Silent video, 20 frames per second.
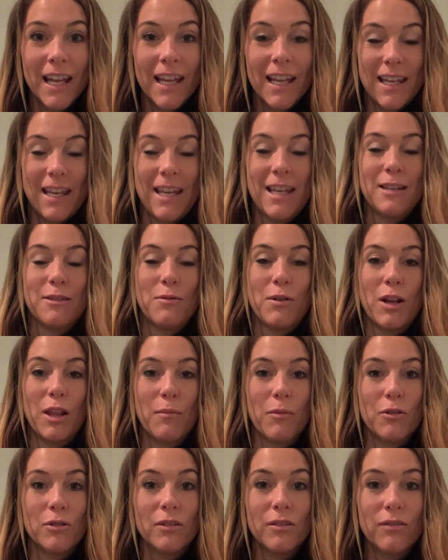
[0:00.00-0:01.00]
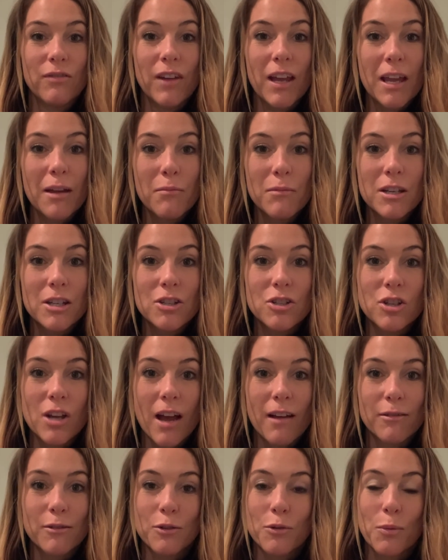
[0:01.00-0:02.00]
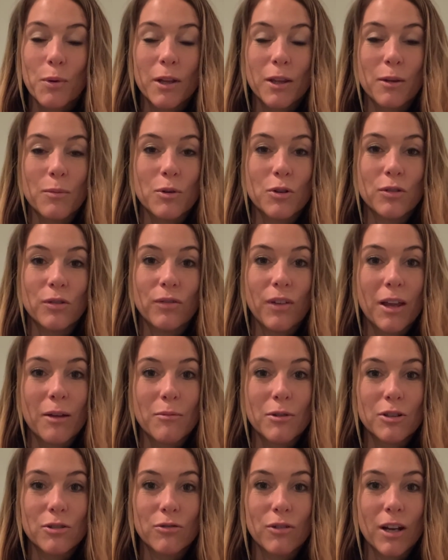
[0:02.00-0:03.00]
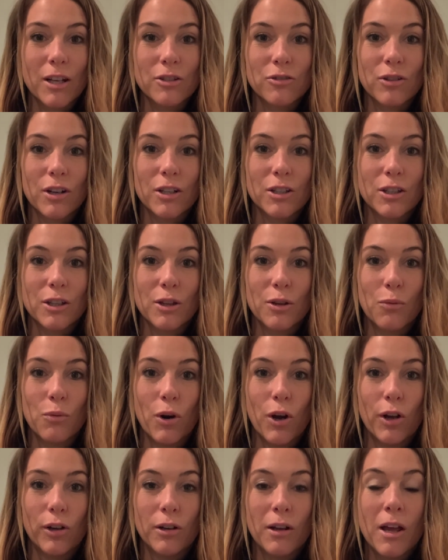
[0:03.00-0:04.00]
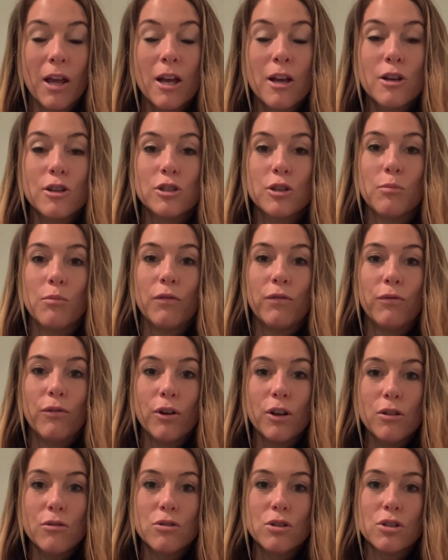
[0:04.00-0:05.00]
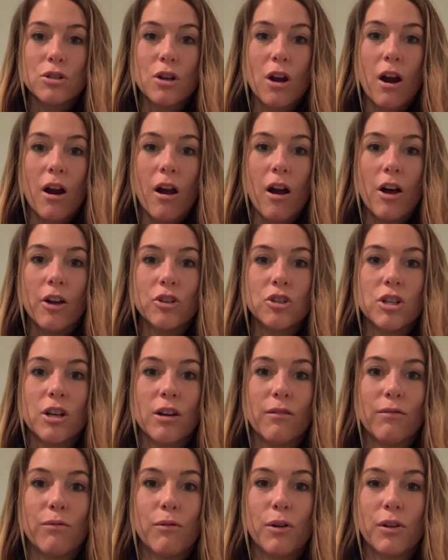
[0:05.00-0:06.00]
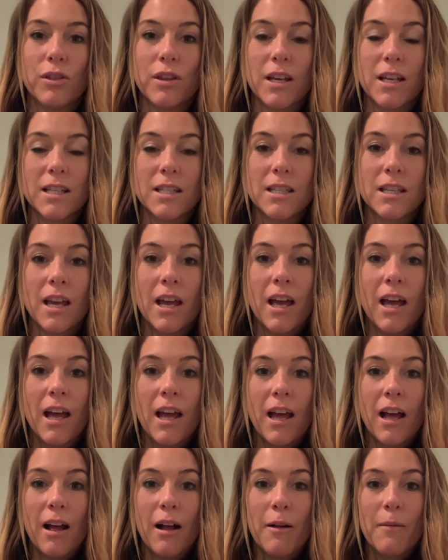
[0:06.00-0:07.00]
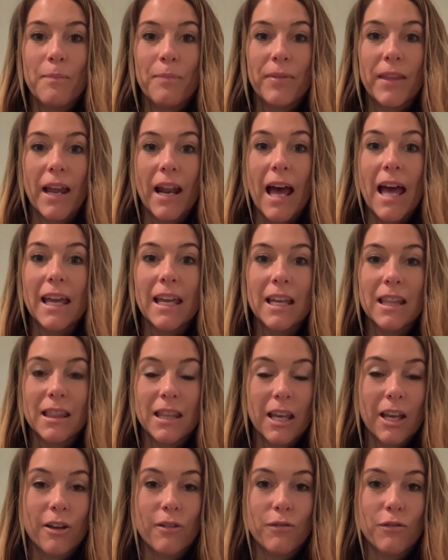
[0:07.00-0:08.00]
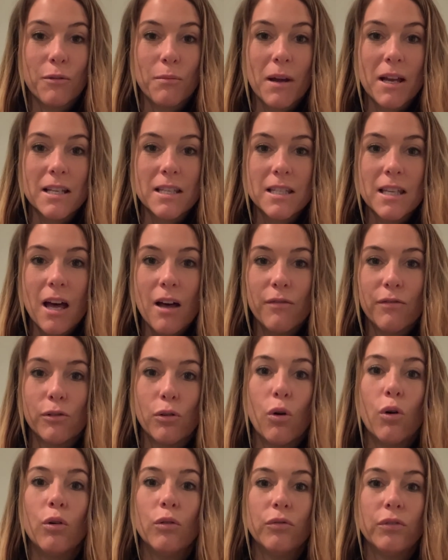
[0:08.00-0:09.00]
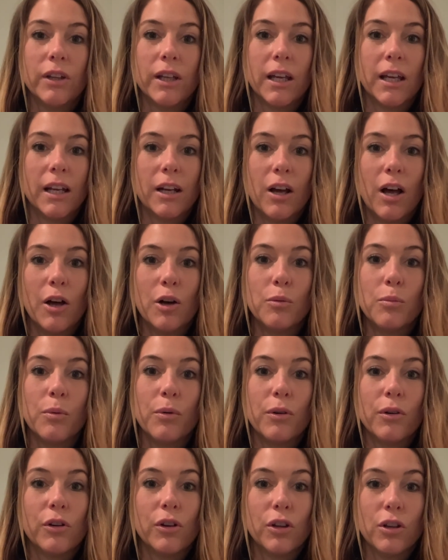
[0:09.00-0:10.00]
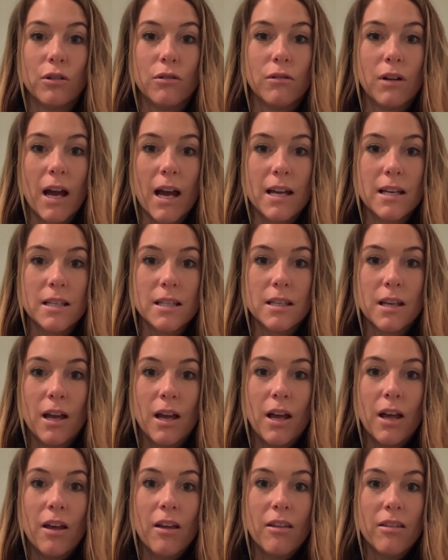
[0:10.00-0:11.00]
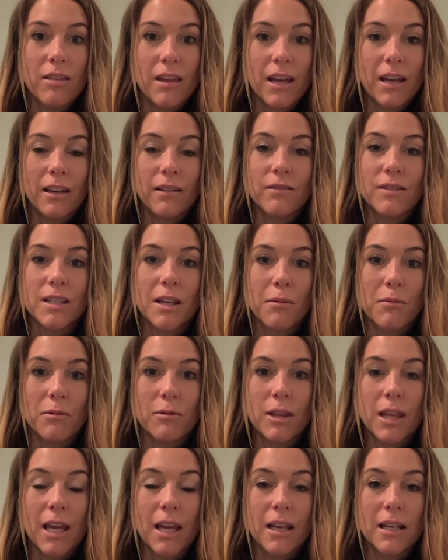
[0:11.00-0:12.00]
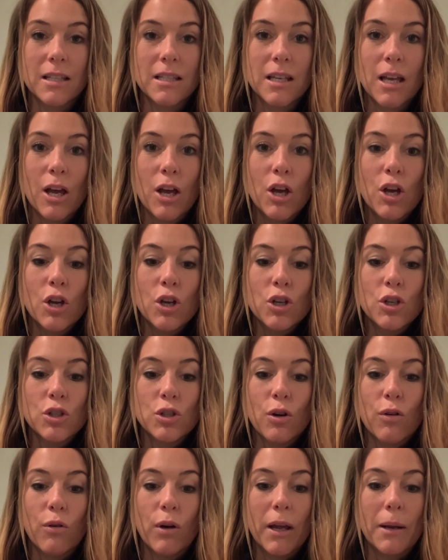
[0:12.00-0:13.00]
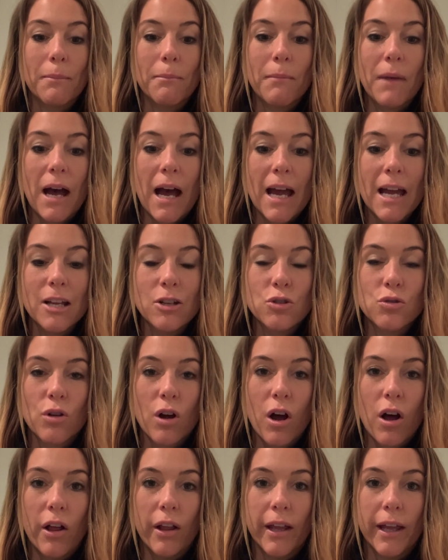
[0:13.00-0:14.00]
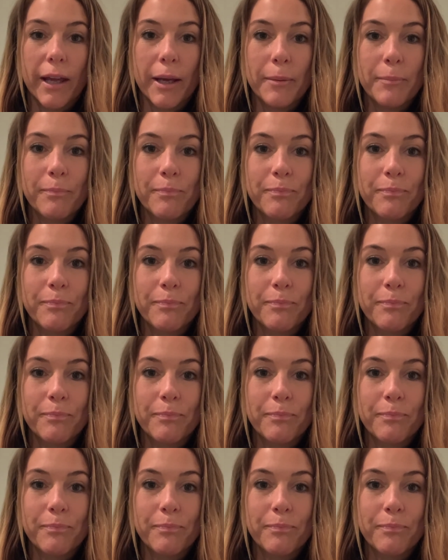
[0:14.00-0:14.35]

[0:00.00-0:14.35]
he's one of the most famous chefs at one of the most famous restaurants in the world. So before you start, I'll share 4 things that I can think of for myself, and hopefully it'll help you guys think of some things. So in my drawing,